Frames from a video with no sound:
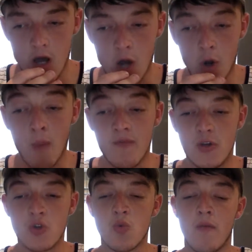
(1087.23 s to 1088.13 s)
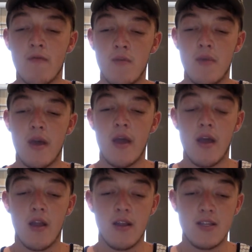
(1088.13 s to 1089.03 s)
An obvious one for me,
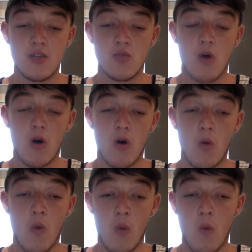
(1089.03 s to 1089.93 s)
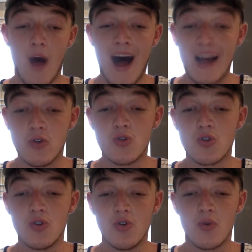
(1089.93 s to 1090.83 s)
and this is what I used to
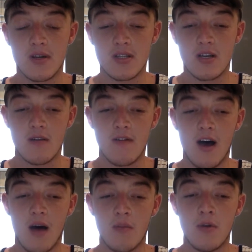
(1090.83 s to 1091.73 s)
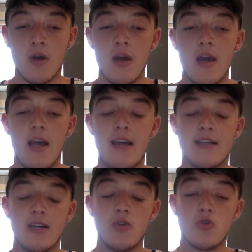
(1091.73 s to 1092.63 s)
do when I self-harmed, is
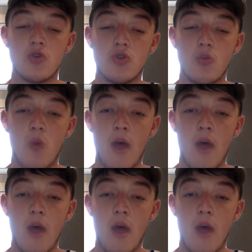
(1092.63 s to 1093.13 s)
I used to